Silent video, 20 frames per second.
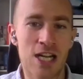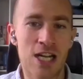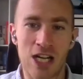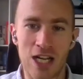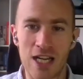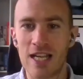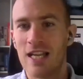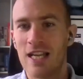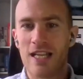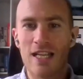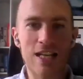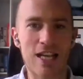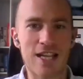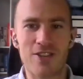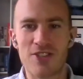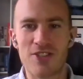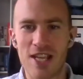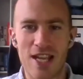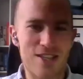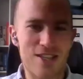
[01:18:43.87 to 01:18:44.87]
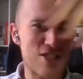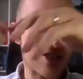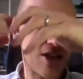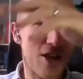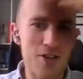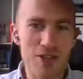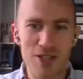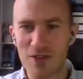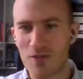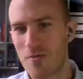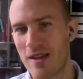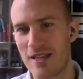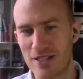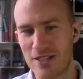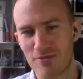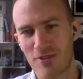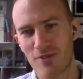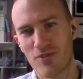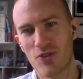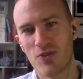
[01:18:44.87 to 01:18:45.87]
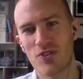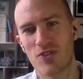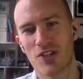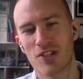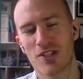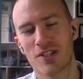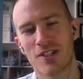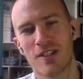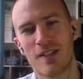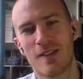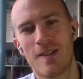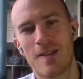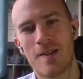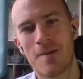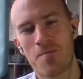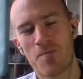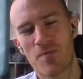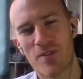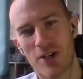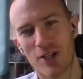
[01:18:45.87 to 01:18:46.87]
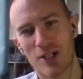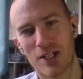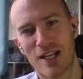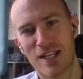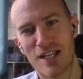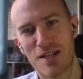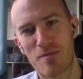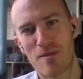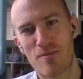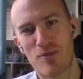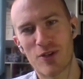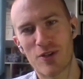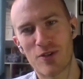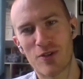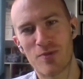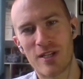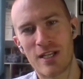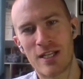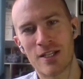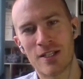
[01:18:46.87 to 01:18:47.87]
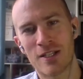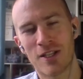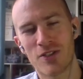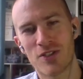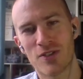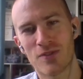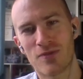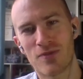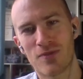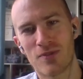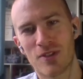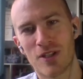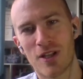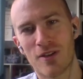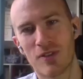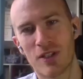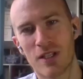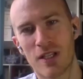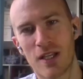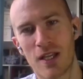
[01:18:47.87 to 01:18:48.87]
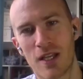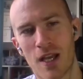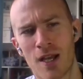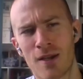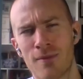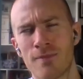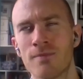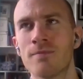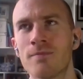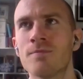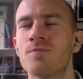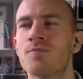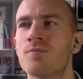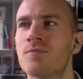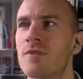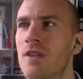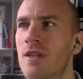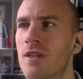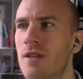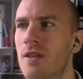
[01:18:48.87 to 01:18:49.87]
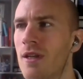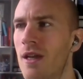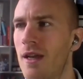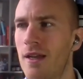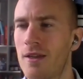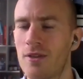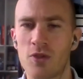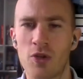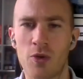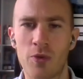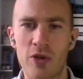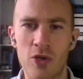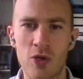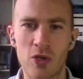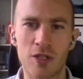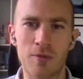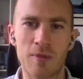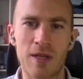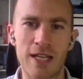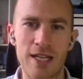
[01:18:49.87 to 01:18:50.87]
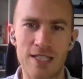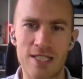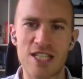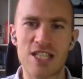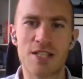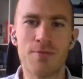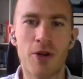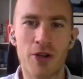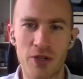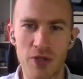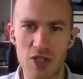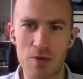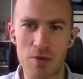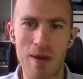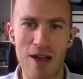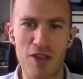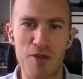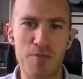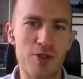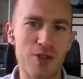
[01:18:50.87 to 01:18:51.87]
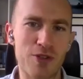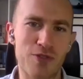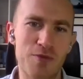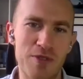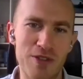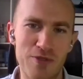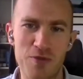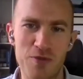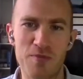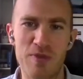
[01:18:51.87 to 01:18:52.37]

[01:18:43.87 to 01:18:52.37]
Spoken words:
clearly, like you say, there's loads of amazing reviews online that people can read, and loads of lovely I don't know, we call them like testimonials about the book from different